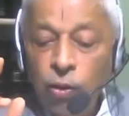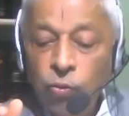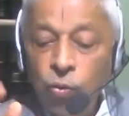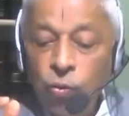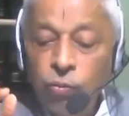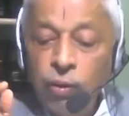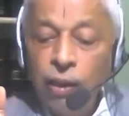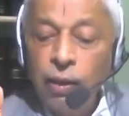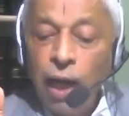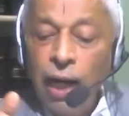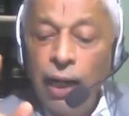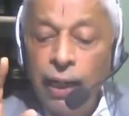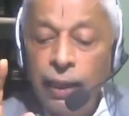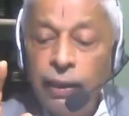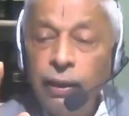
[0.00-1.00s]
So that,
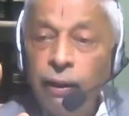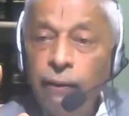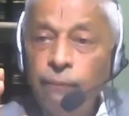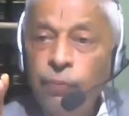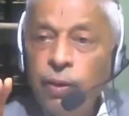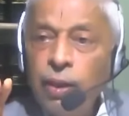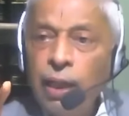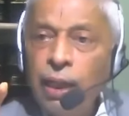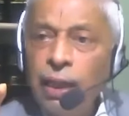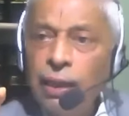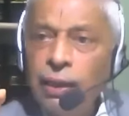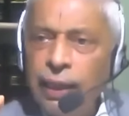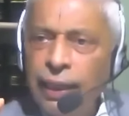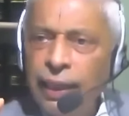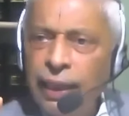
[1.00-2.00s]
and
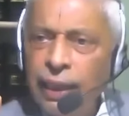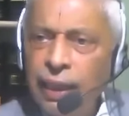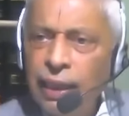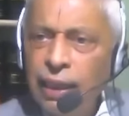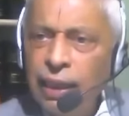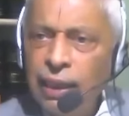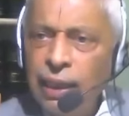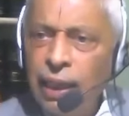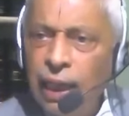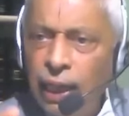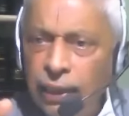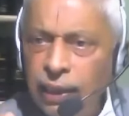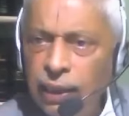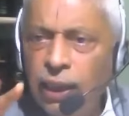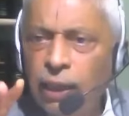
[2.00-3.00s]
the
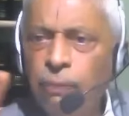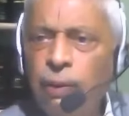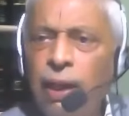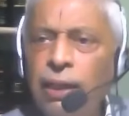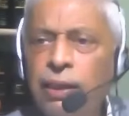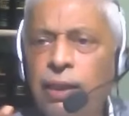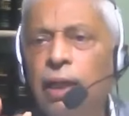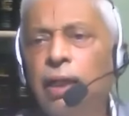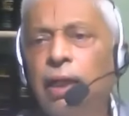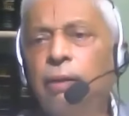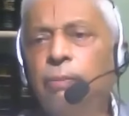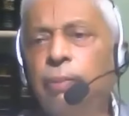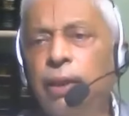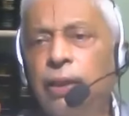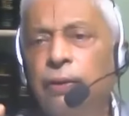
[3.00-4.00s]
illegitimate
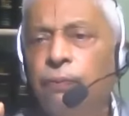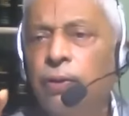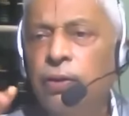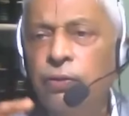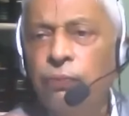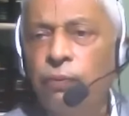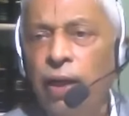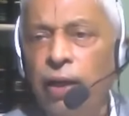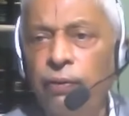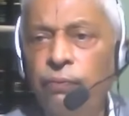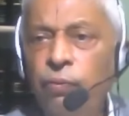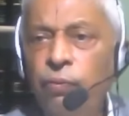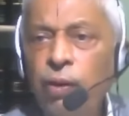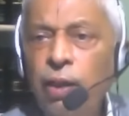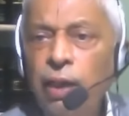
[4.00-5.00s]
children by the first wife,
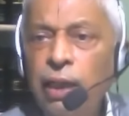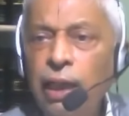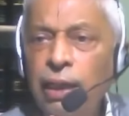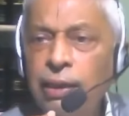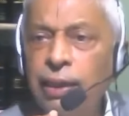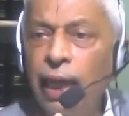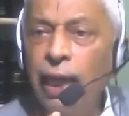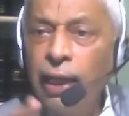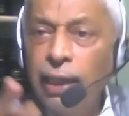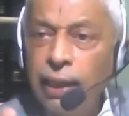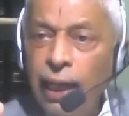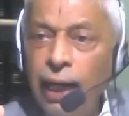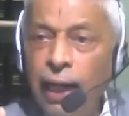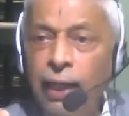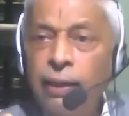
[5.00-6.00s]
they
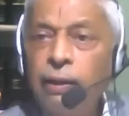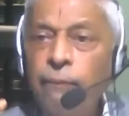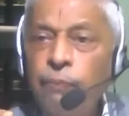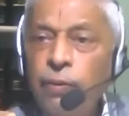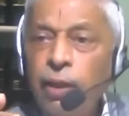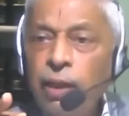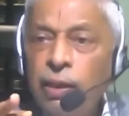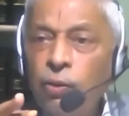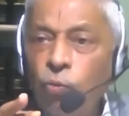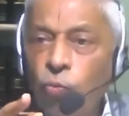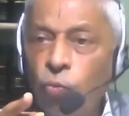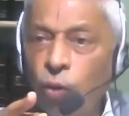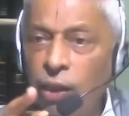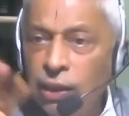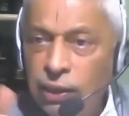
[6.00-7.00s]
get
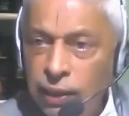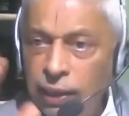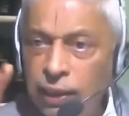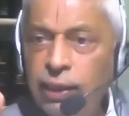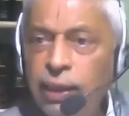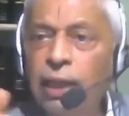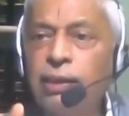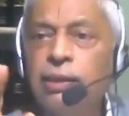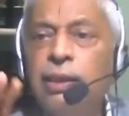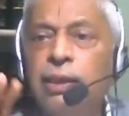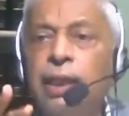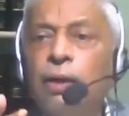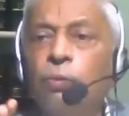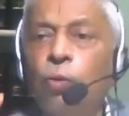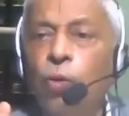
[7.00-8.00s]
1/60
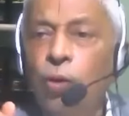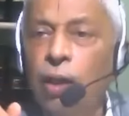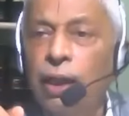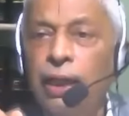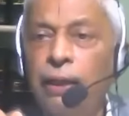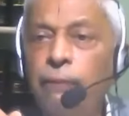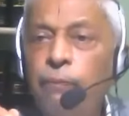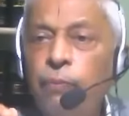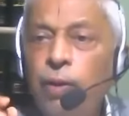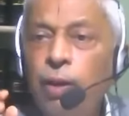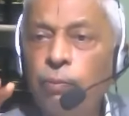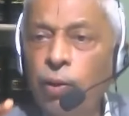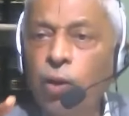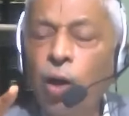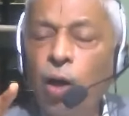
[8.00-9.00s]
share only,
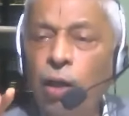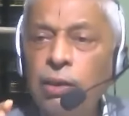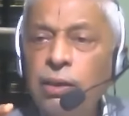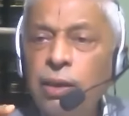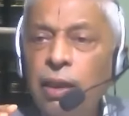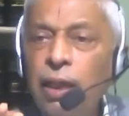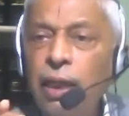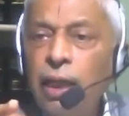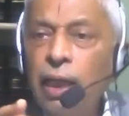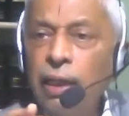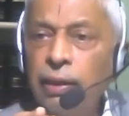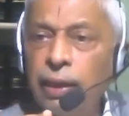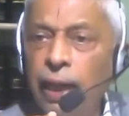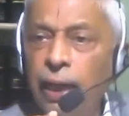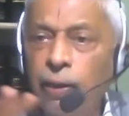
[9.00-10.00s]
because
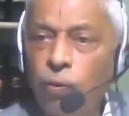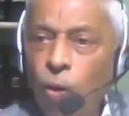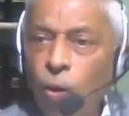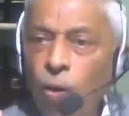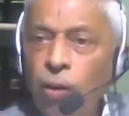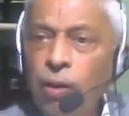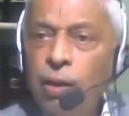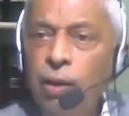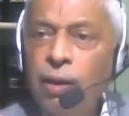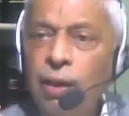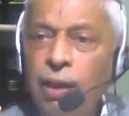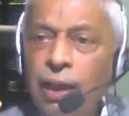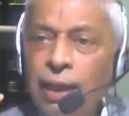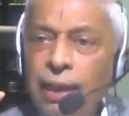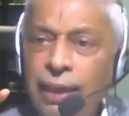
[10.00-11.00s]
they don't
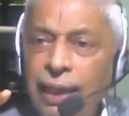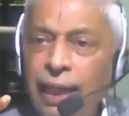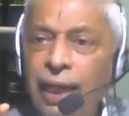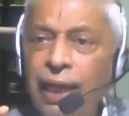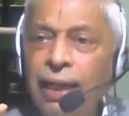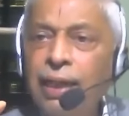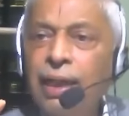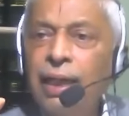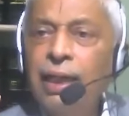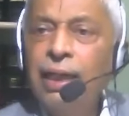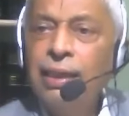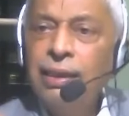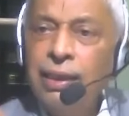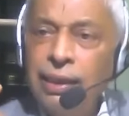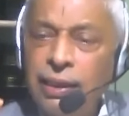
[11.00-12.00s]
take
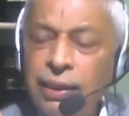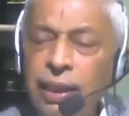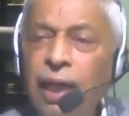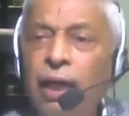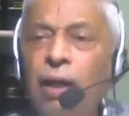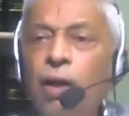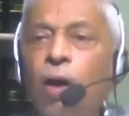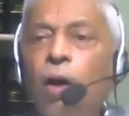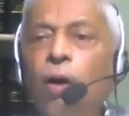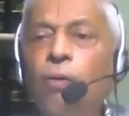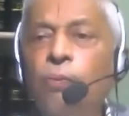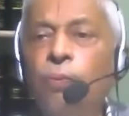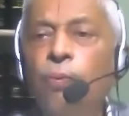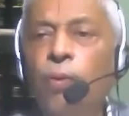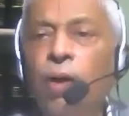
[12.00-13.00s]
the share of